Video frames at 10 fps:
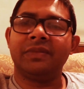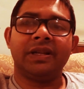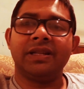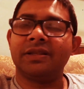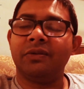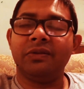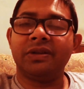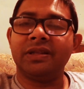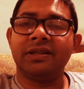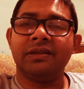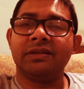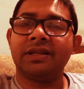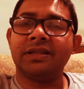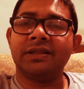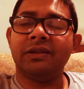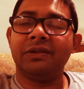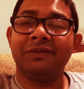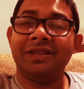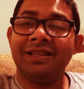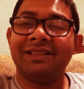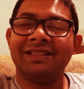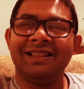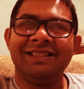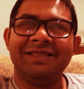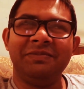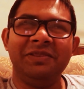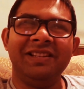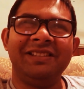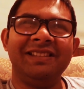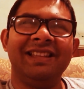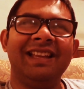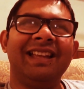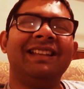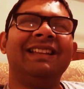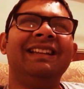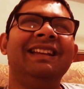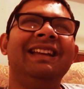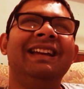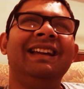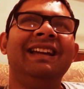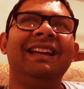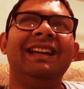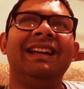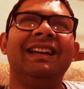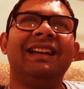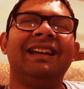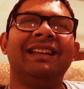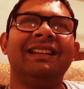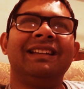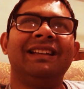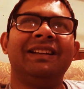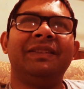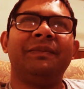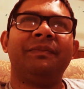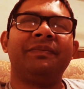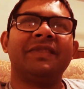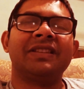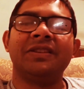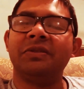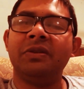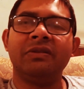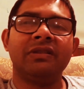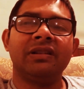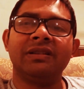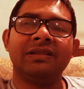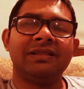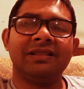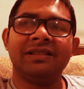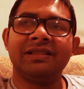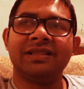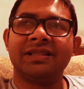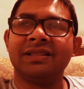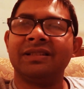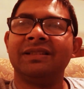guess already understands a lot of things. Let's just put it to that. And so I told her, just